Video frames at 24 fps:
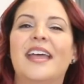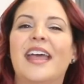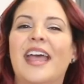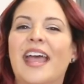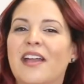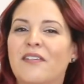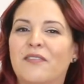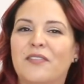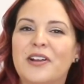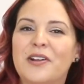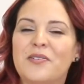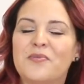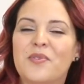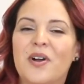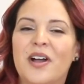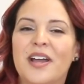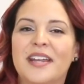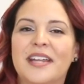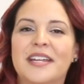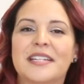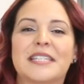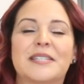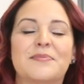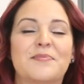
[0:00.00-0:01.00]
Hey
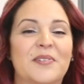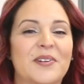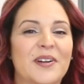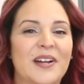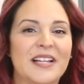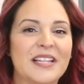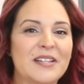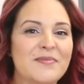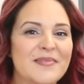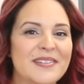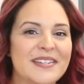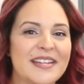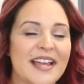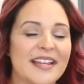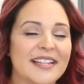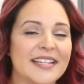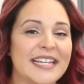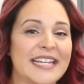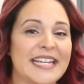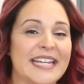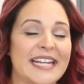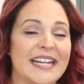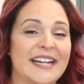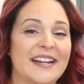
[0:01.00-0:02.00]
everyone, it's Mirella
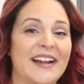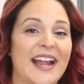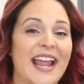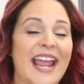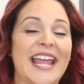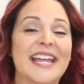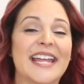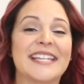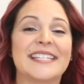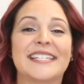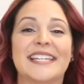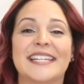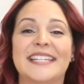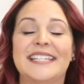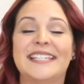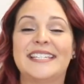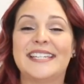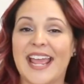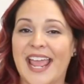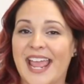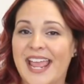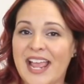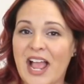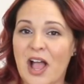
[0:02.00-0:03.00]
Manelli here, and
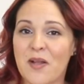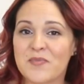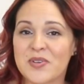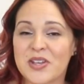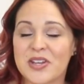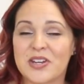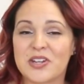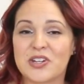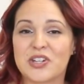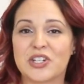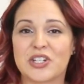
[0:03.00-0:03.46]
today I'm going to